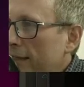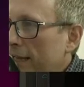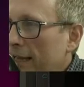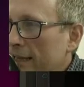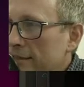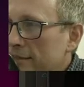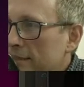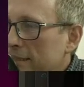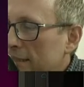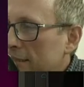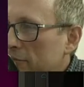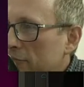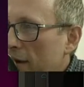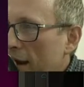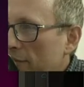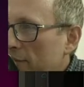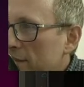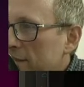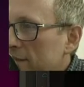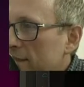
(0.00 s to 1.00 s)

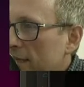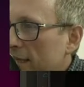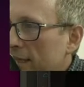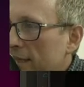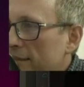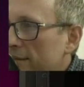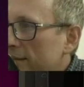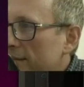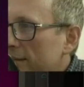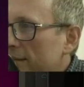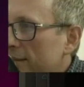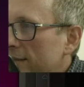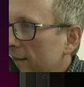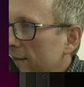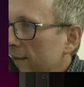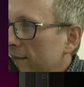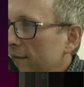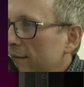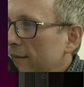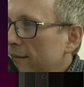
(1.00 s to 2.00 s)
anti-gravity,
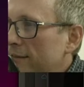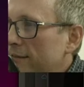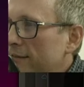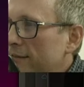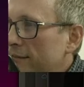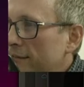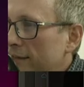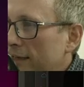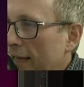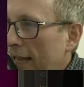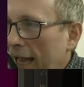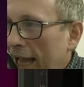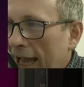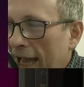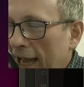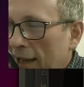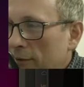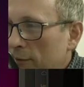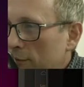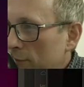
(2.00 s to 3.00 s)

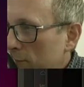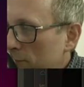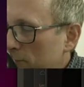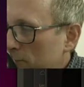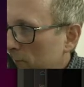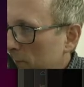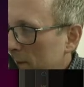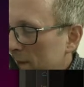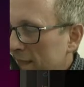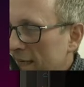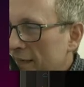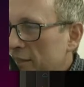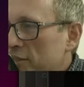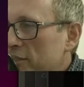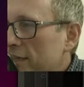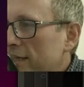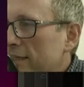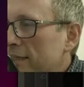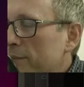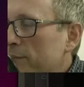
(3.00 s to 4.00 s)
uh,
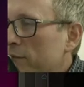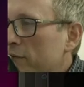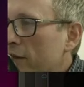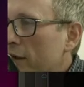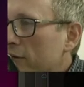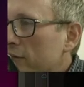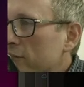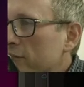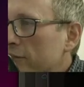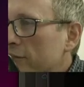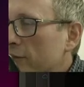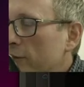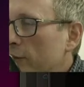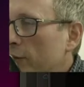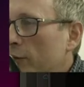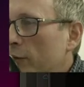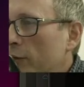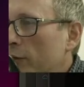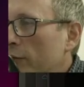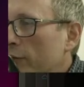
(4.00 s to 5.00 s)
potentially the production
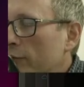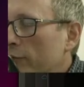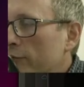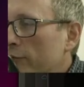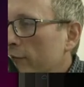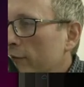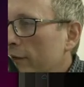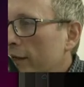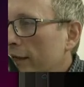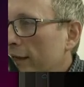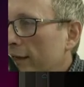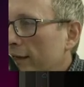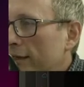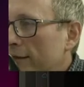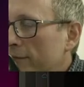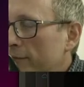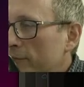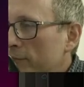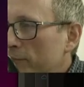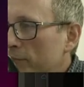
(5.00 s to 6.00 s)
of uh,
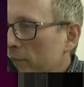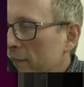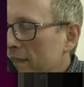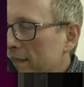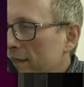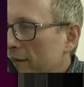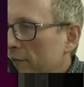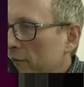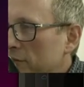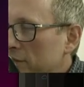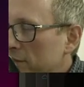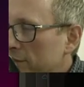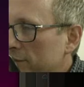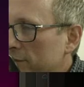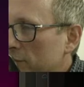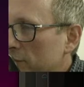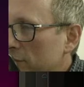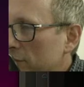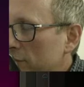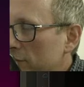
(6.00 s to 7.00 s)
materials
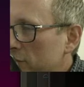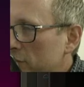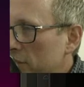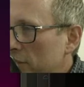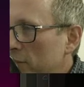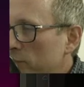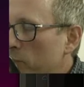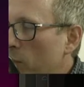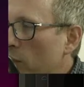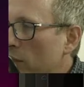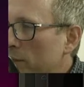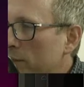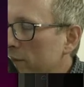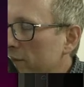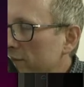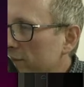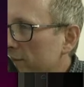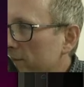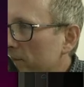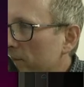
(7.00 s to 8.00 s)
for
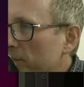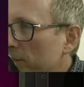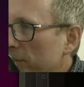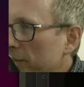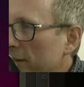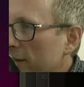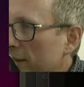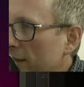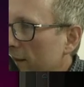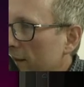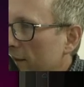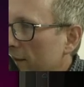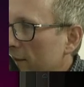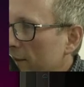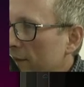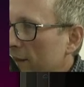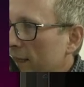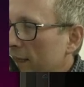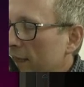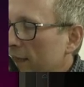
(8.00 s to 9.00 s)
geopolymers,
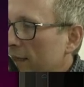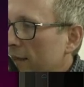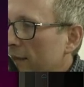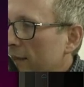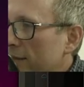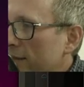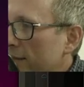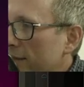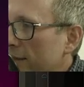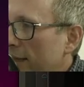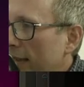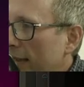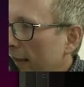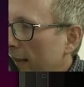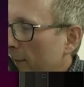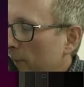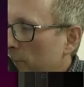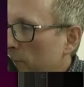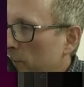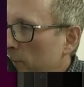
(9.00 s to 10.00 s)
the uh,
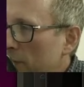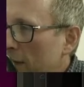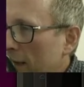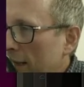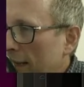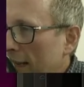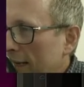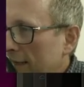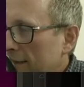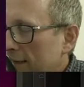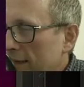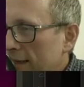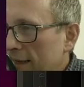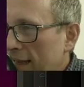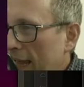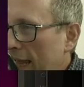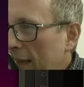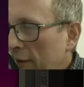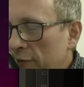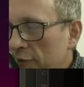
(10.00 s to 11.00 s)
an
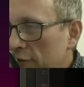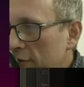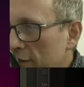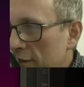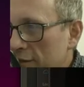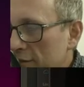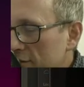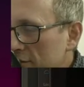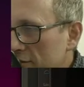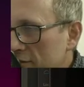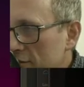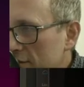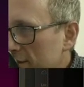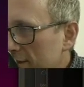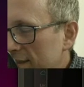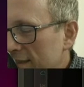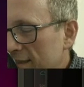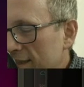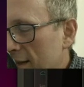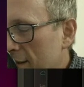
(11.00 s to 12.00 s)
effortless, just
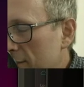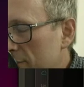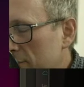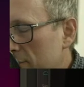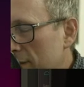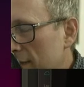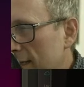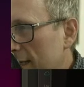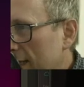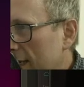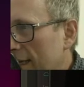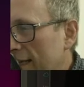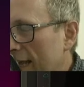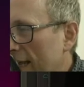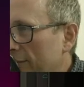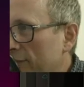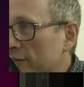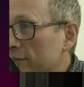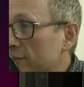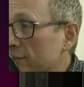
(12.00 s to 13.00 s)
completely
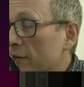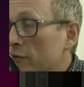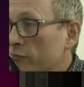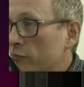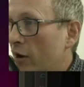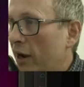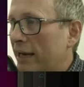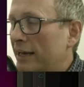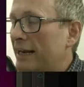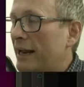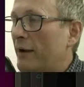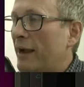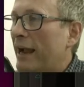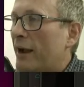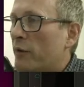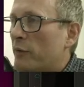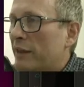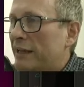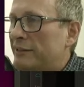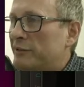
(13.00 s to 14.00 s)
effortless. Right now, how
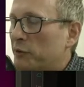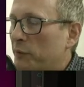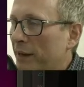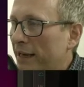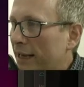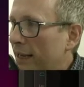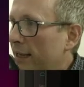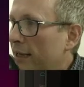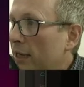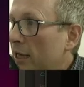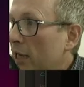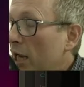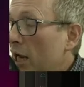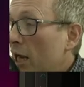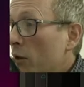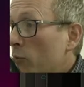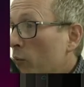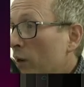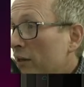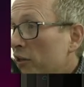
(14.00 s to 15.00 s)
are they doing it?
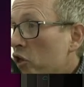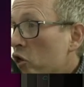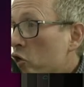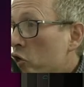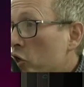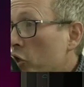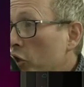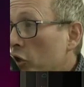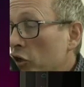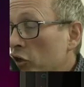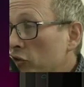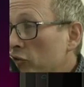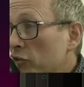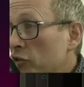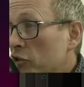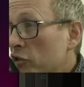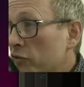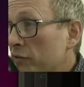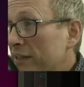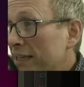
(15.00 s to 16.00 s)
Well, you could
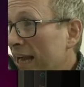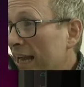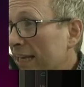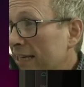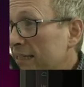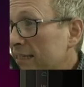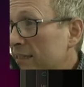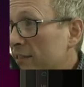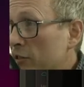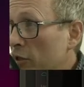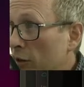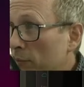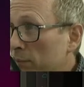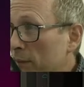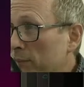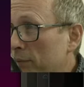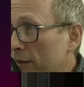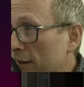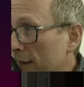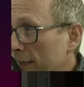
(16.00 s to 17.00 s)
create copper
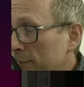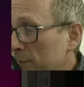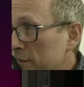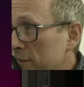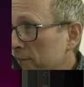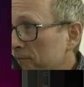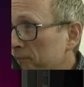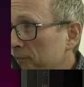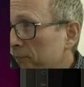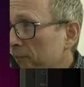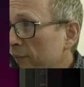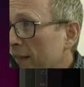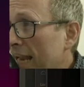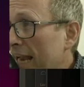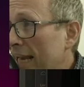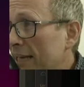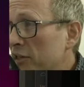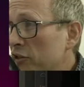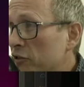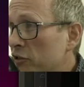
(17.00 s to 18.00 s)
pipes
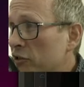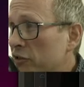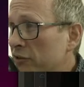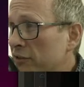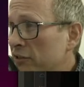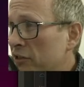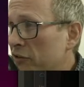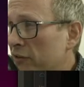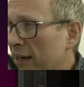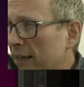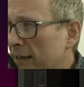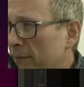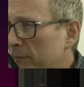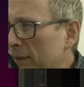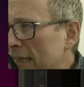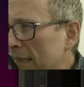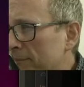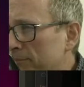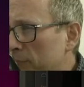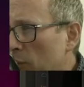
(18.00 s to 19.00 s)
and you could create a
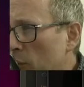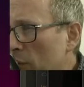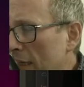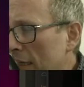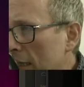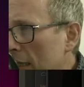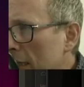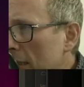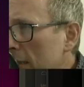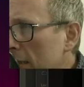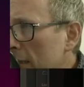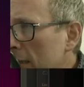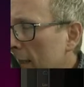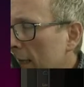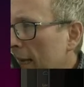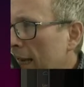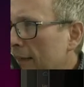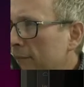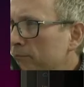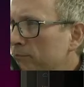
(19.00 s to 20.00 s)
big boiler
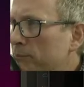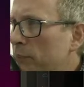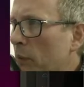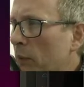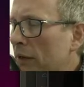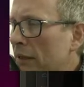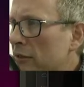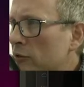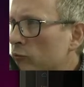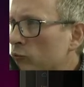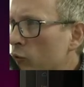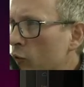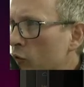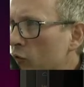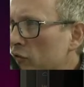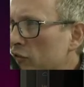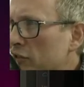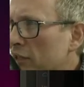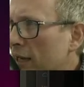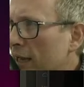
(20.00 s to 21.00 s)
and boil
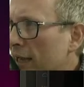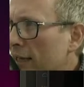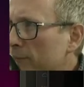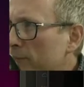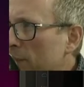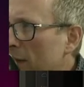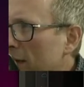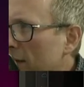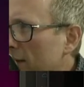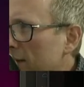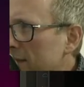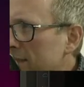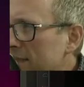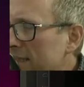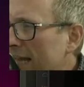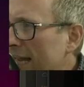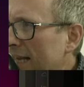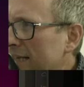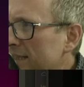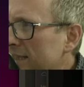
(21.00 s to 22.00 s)
water and pass
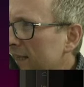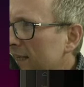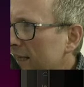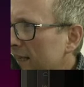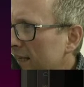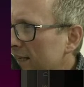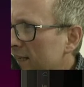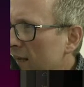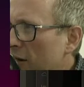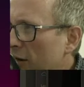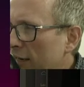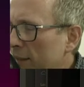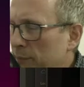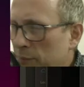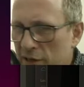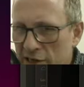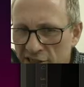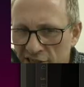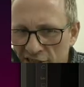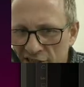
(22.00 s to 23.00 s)
that as high
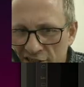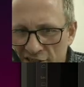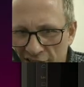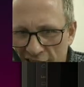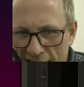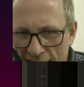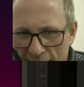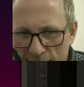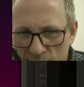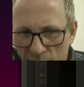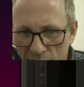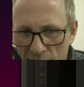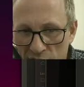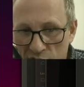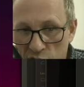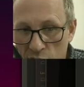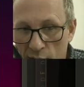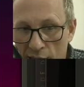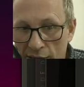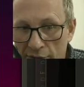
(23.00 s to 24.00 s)
pressure steam
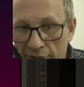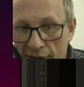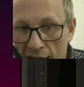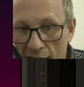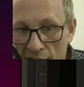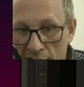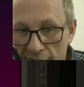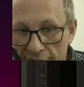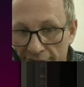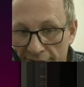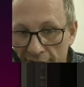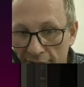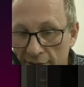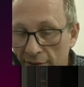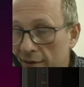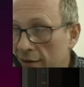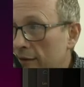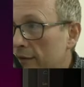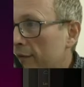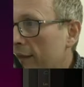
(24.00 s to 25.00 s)
through a valve.
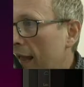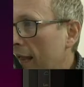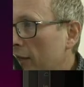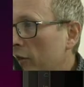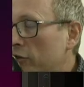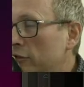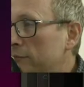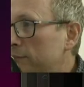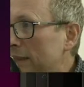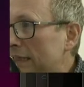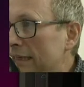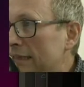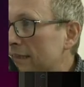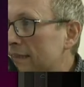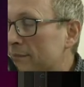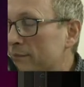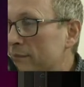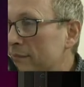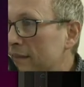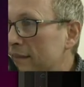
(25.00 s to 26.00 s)
That could be as,
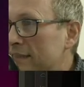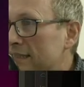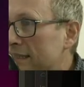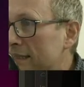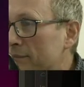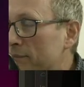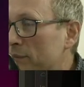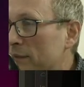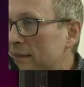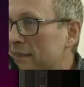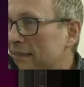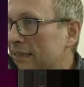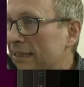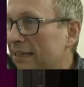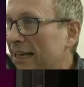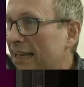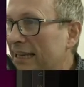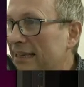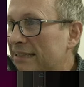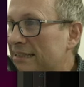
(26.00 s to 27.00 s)
as simple as it
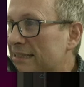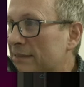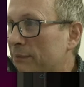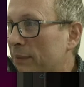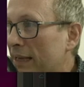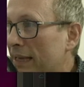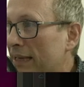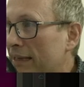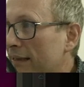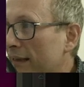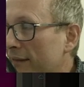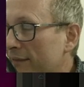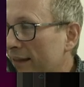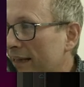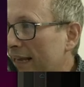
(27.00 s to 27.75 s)
needs to be. They